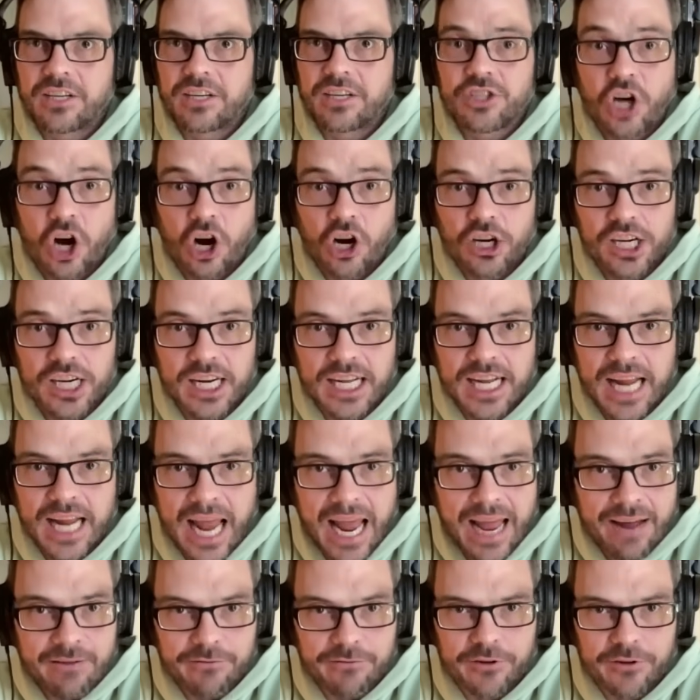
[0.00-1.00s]

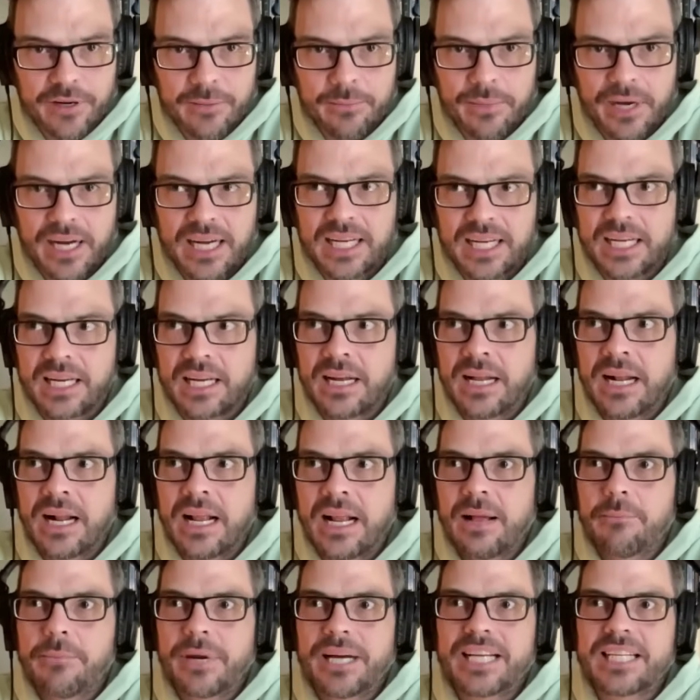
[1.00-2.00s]
targeting everybody.
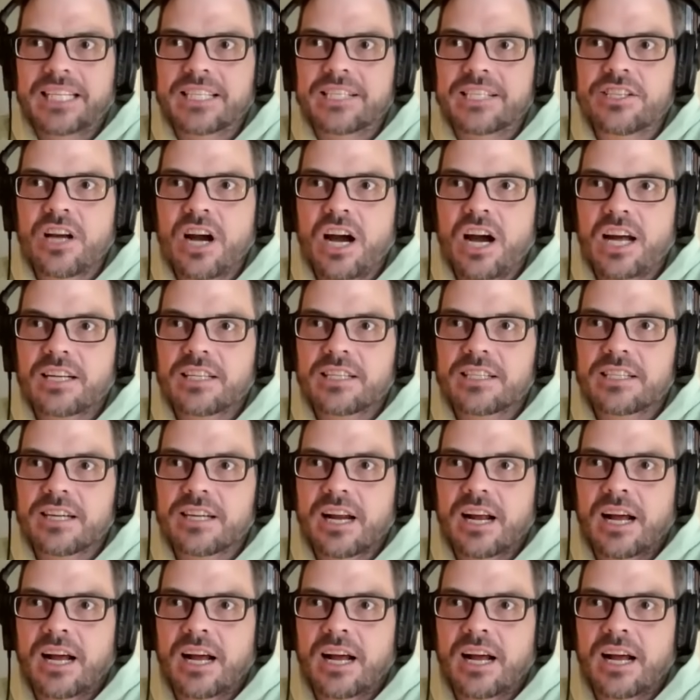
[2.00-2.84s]
But it's not